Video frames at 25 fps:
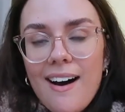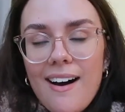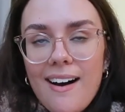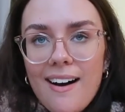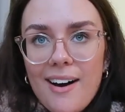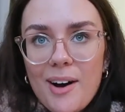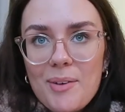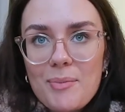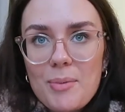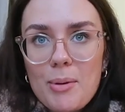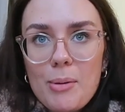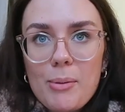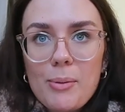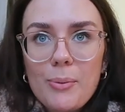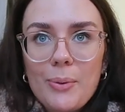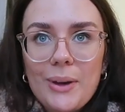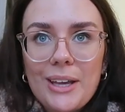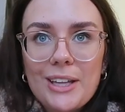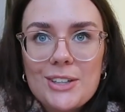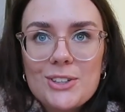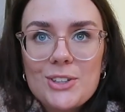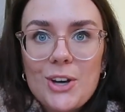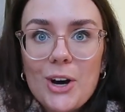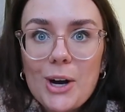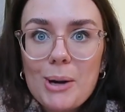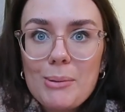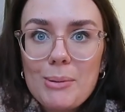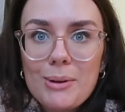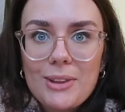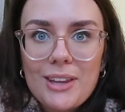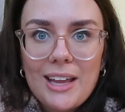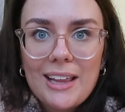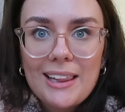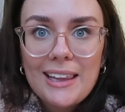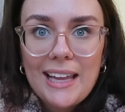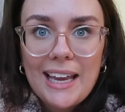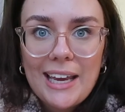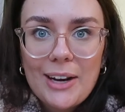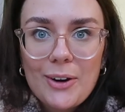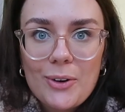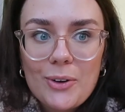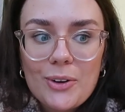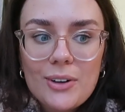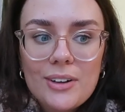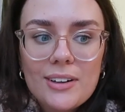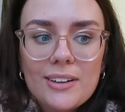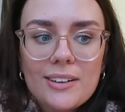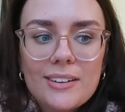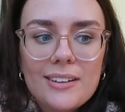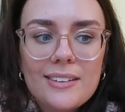Maybe we can talk about that
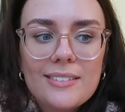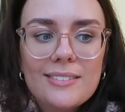later.